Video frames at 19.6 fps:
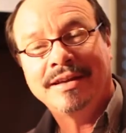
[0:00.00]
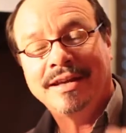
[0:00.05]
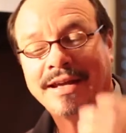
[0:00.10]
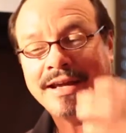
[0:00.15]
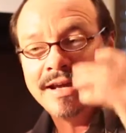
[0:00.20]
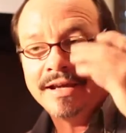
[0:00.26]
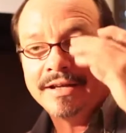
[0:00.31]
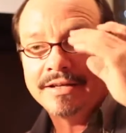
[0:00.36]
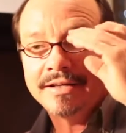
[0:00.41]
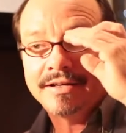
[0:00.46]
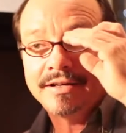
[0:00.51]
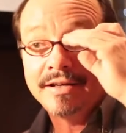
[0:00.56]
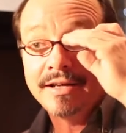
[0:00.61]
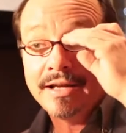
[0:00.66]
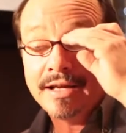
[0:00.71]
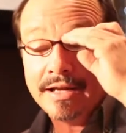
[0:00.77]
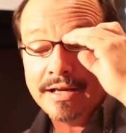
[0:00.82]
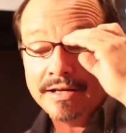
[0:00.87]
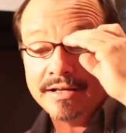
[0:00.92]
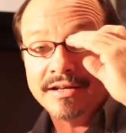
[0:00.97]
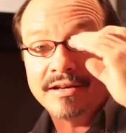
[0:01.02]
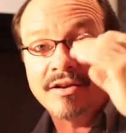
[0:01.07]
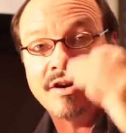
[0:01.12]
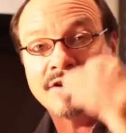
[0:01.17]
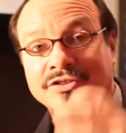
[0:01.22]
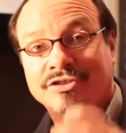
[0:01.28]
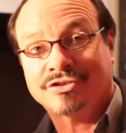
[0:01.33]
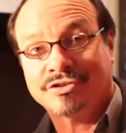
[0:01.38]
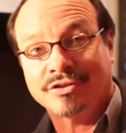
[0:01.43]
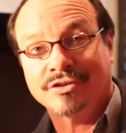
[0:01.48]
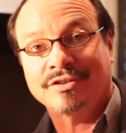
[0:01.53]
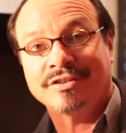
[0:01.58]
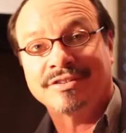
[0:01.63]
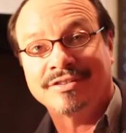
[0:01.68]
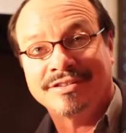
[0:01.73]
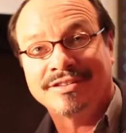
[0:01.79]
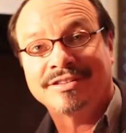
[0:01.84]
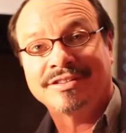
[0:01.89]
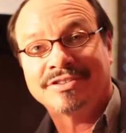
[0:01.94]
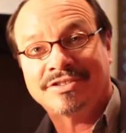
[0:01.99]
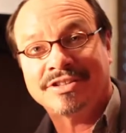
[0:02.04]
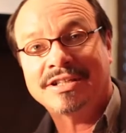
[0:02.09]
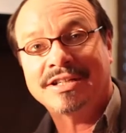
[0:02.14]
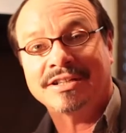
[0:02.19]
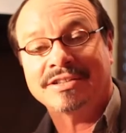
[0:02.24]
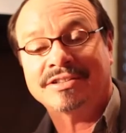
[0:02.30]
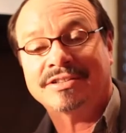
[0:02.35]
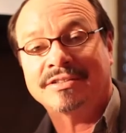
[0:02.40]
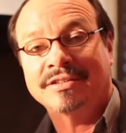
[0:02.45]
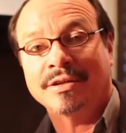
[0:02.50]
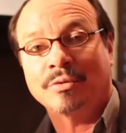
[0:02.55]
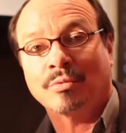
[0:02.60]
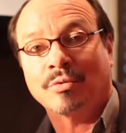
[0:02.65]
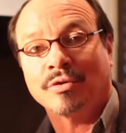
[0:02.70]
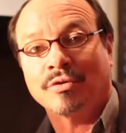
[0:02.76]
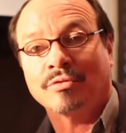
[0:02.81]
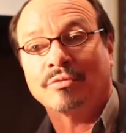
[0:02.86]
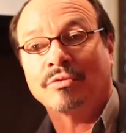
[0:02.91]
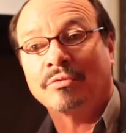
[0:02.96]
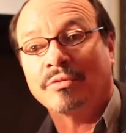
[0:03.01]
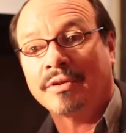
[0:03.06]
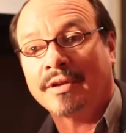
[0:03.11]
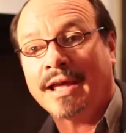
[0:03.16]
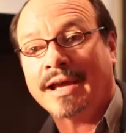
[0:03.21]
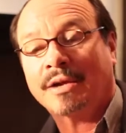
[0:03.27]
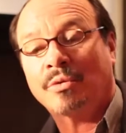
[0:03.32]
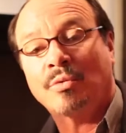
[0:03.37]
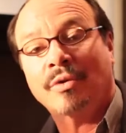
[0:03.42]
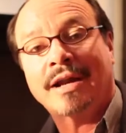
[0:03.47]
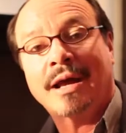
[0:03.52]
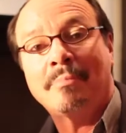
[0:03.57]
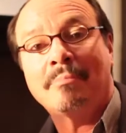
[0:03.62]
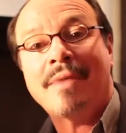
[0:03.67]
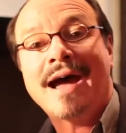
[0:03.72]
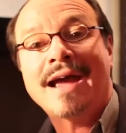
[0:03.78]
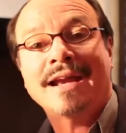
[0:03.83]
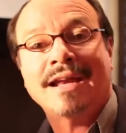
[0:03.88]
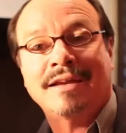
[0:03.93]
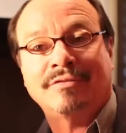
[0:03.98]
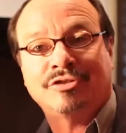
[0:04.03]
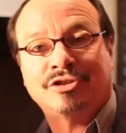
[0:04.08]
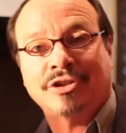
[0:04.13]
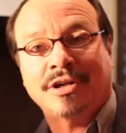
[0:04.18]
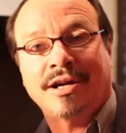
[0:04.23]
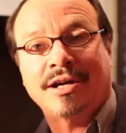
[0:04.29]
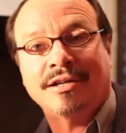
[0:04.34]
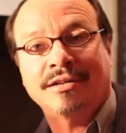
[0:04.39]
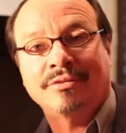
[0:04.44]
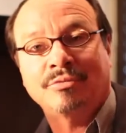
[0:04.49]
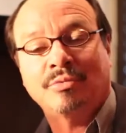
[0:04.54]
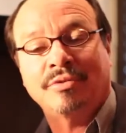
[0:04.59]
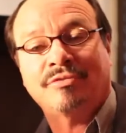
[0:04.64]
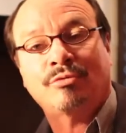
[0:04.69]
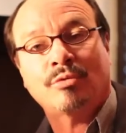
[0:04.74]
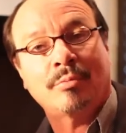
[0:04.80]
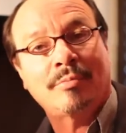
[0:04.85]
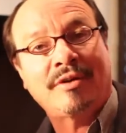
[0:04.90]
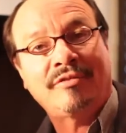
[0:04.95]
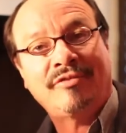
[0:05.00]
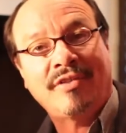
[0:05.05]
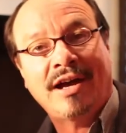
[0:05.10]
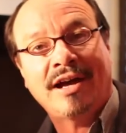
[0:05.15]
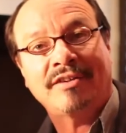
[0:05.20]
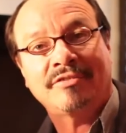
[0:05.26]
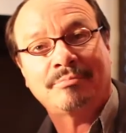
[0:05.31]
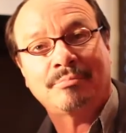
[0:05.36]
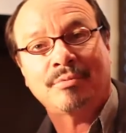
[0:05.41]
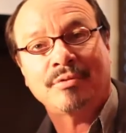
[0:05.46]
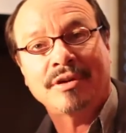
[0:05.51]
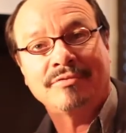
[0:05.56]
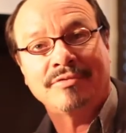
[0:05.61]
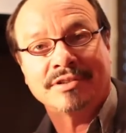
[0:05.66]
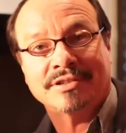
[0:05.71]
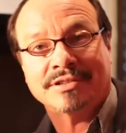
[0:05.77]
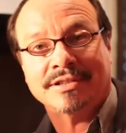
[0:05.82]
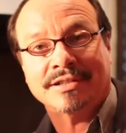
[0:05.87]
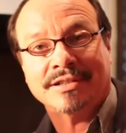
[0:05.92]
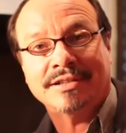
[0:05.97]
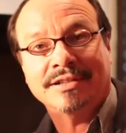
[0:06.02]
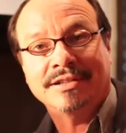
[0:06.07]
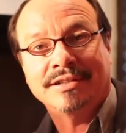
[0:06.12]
and on certain scenes that were like what I might have shot with 4x5 previously.